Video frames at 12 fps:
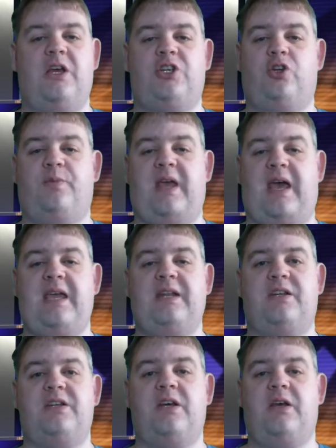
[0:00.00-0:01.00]
She'll be
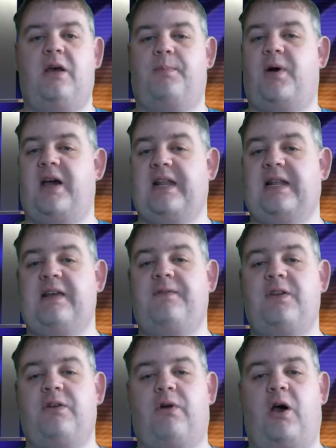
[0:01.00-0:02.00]
aided by an
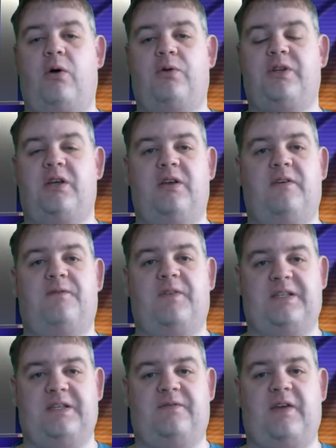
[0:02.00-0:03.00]
11-year-old,
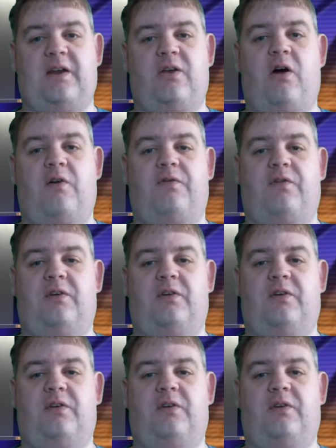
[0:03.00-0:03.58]
Vincent van Gogh.